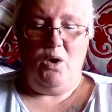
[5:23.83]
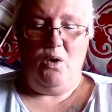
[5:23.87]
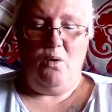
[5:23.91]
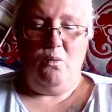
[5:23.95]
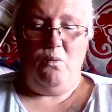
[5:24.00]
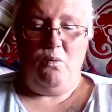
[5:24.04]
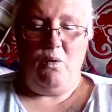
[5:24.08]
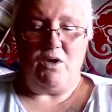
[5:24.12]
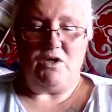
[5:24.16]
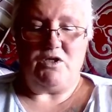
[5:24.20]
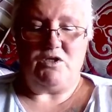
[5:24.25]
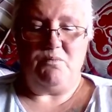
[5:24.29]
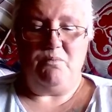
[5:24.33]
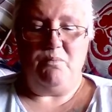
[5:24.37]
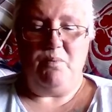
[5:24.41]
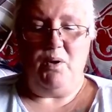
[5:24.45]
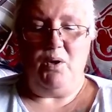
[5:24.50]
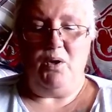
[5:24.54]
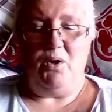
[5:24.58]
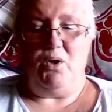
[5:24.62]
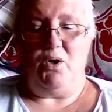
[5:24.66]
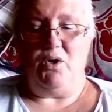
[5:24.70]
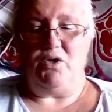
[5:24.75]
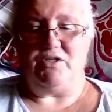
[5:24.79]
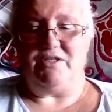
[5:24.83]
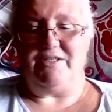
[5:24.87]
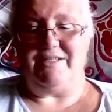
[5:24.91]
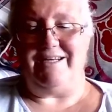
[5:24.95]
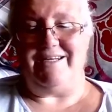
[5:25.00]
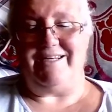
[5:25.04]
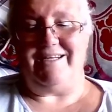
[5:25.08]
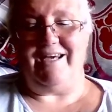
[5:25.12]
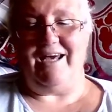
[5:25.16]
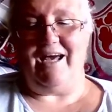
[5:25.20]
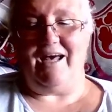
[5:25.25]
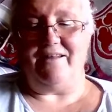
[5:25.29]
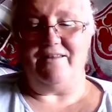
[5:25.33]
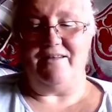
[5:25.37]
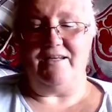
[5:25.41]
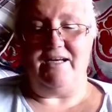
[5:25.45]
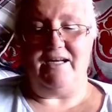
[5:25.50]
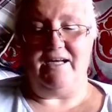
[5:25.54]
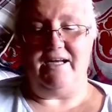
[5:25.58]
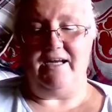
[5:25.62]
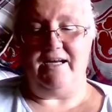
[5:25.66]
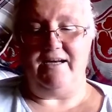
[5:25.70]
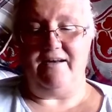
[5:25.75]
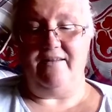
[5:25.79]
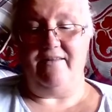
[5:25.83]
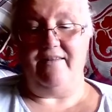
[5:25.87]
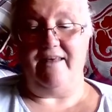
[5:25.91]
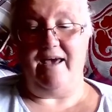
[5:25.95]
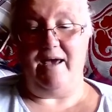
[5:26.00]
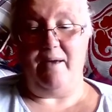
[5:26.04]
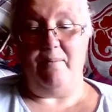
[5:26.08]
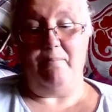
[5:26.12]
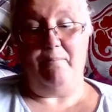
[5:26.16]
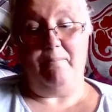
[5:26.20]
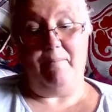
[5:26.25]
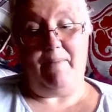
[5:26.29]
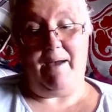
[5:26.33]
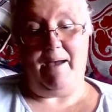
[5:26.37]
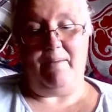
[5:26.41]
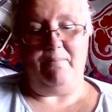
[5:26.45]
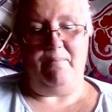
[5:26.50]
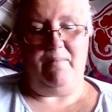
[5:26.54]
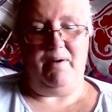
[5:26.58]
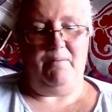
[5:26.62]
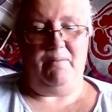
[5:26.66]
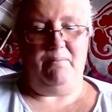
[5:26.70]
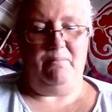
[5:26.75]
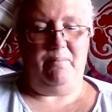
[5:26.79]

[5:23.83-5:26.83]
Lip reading: What part did Kathleen, their mam,